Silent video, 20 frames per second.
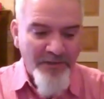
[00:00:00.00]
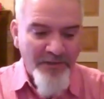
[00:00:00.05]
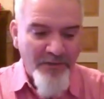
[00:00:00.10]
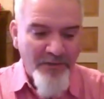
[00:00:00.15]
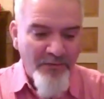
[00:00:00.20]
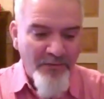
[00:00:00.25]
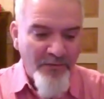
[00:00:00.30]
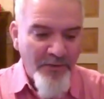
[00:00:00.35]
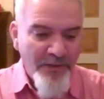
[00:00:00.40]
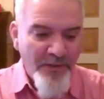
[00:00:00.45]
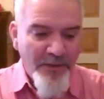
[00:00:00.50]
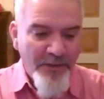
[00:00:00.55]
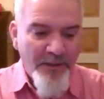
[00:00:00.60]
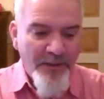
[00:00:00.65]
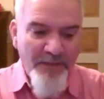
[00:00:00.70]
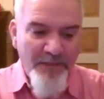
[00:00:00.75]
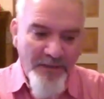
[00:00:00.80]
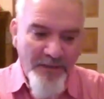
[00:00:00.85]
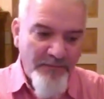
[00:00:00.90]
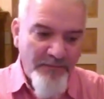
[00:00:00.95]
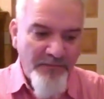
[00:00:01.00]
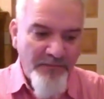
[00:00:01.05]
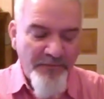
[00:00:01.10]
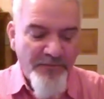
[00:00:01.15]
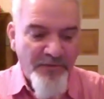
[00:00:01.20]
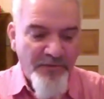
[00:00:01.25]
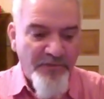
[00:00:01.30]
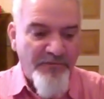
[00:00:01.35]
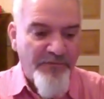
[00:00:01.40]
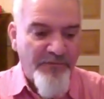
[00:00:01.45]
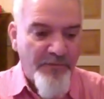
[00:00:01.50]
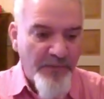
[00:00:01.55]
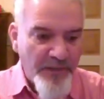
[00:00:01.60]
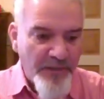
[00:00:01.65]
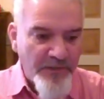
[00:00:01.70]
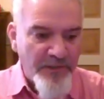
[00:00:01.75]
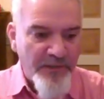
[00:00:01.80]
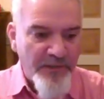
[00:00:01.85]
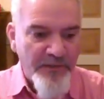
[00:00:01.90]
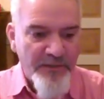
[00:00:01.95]
So, I mean, just for
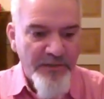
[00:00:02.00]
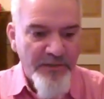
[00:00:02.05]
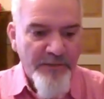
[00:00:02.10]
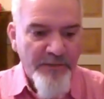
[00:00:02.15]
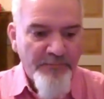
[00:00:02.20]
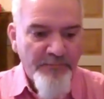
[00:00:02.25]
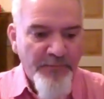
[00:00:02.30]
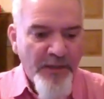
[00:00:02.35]
instance,